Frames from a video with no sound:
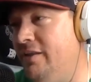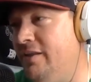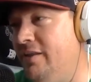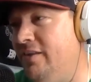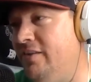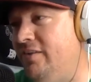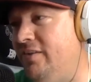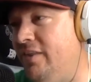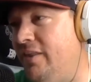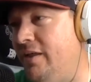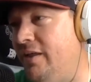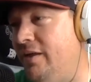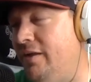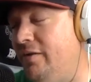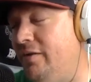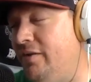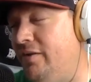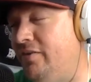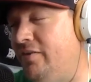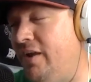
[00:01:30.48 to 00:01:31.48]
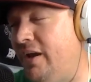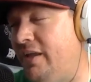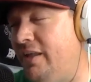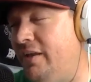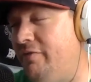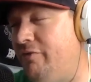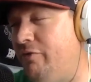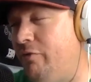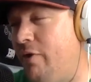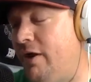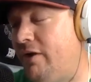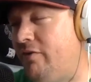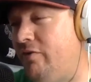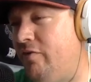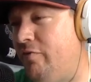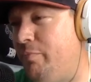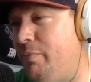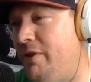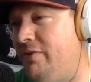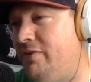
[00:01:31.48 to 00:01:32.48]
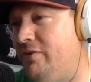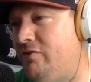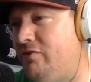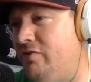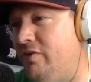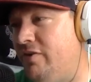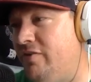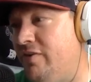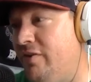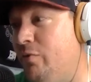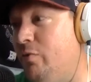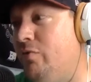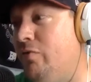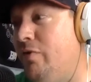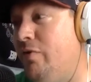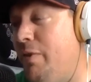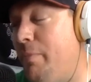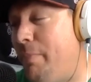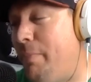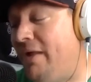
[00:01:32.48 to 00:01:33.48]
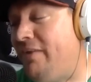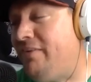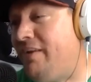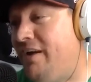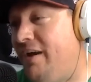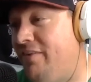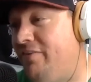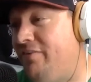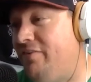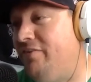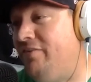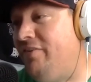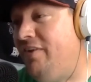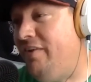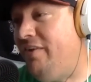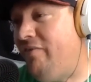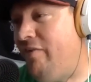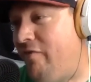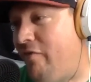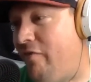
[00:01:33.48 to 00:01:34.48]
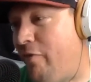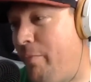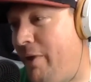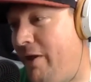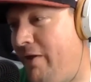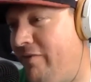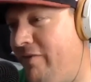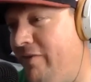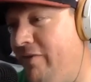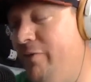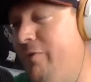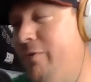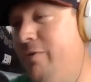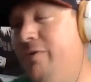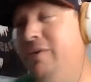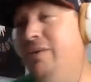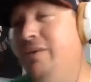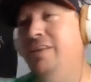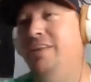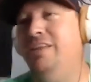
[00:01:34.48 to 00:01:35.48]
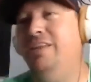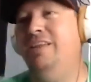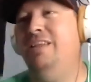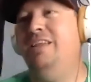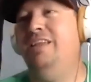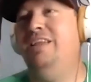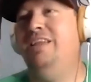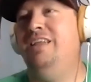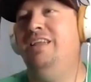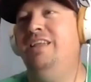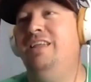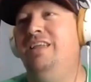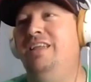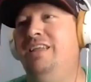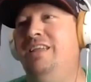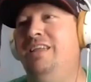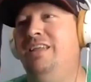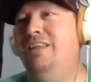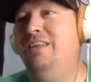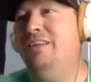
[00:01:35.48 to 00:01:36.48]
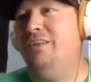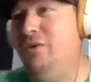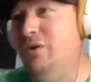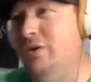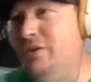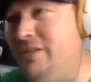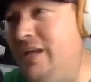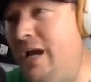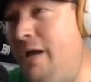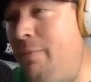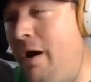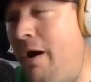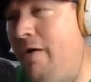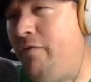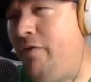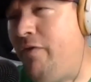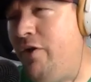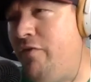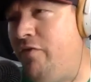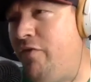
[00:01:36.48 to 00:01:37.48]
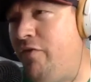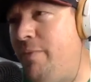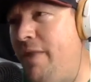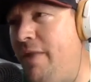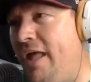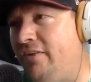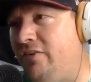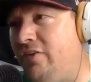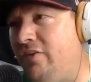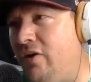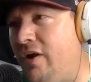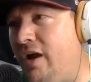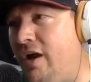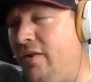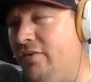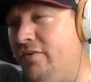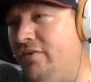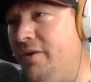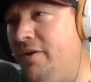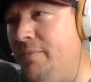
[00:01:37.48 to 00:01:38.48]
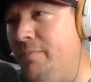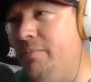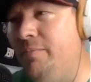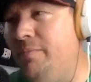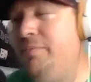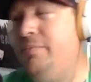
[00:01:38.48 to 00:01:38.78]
he's the executive director of Beat the Streets, and it was one of the best concerts I've ever been to. Hmm. Good time. How far are you from Nassau Coliseum?